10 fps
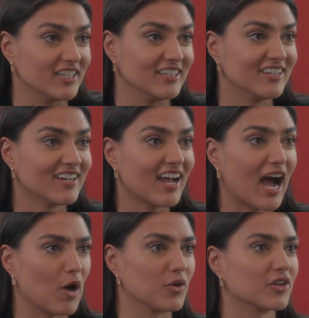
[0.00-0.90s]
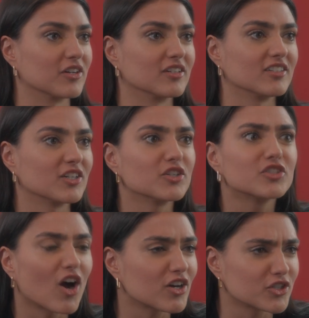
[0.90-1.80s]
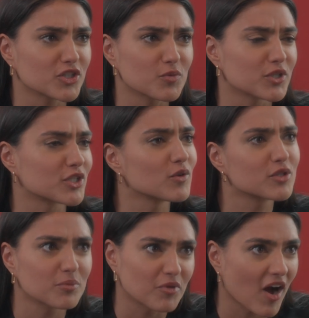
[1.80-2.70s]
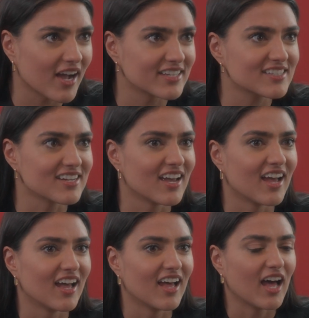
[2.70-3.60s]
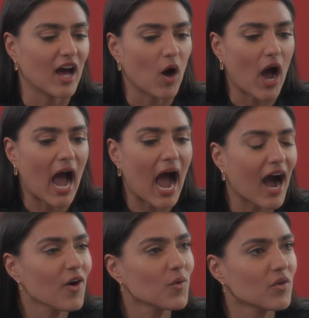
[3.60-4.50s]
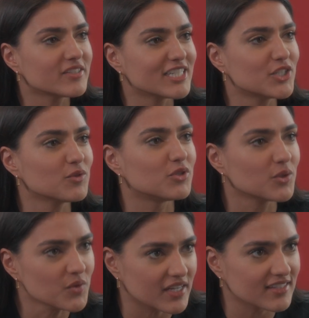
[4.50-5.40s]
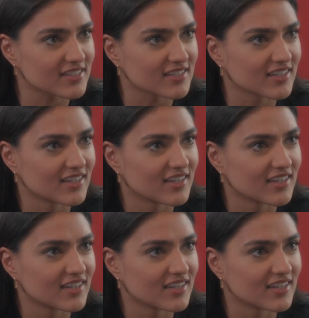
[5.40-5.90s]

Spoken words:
and how her doctors were so surprised. How did you do this?